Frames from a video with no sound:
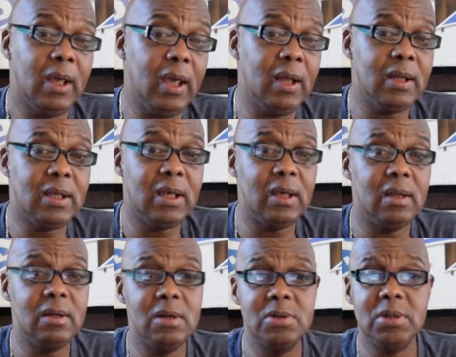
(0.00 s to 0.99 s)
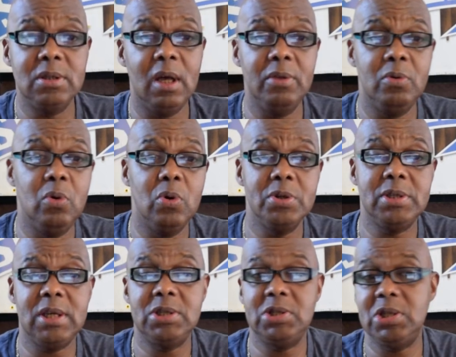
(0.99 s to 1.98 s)
And again, here's another horse
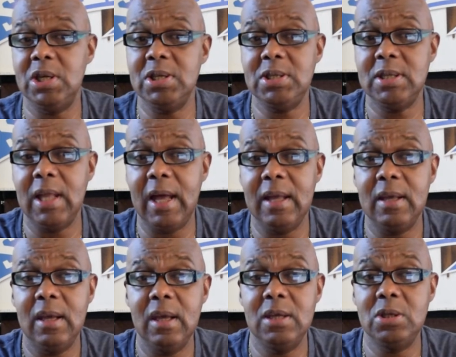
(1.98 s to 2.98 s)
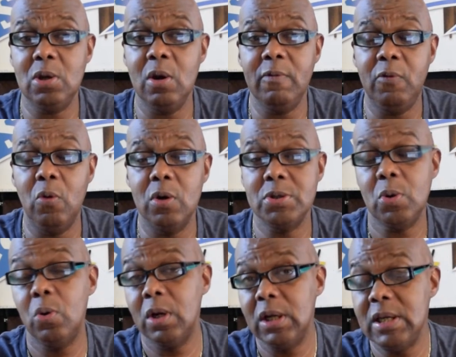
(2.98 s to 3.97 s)
that's just not a turf horse,
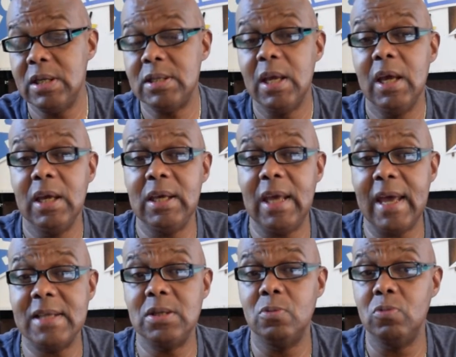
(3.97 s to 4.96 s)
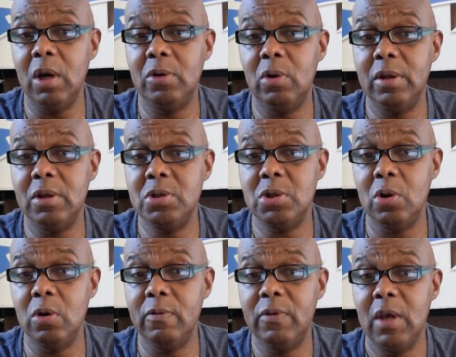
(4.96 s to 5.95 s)
or at least he hasn't run on the
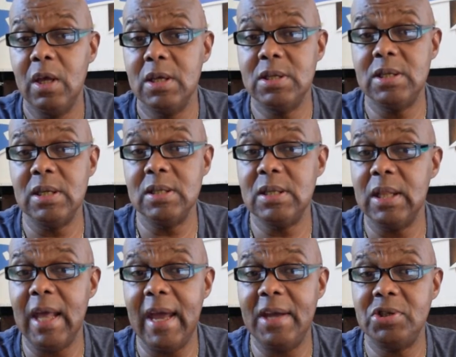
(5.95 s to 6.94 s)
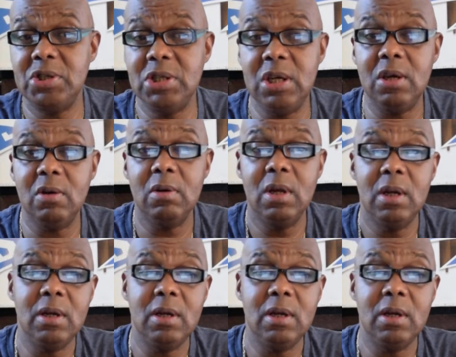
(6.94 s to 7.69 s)
turf since last year.